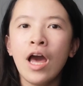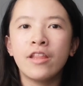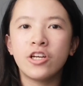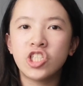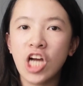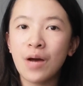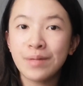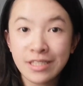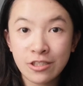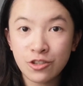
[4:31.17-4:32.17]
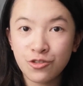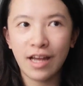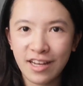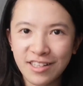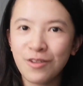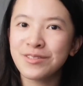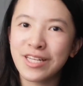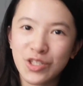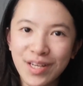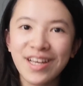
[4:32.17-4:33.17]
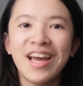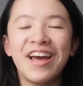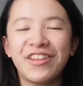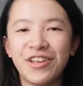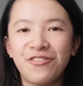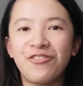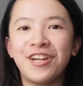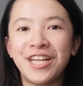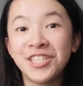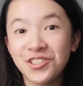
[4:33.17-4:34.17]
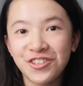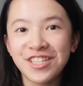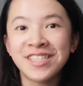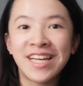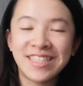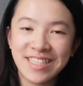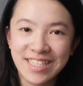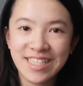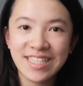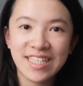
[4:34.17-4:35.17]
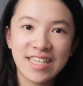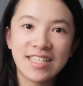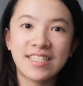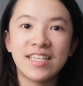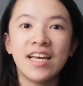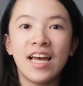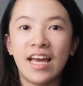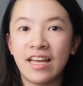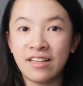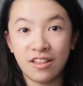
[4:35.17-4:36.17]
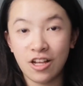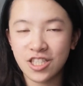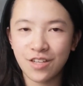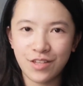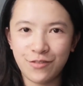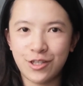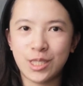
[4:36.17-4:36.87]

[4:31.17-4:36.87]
their job is to diagnose and treat different injuries and diseases in lots of different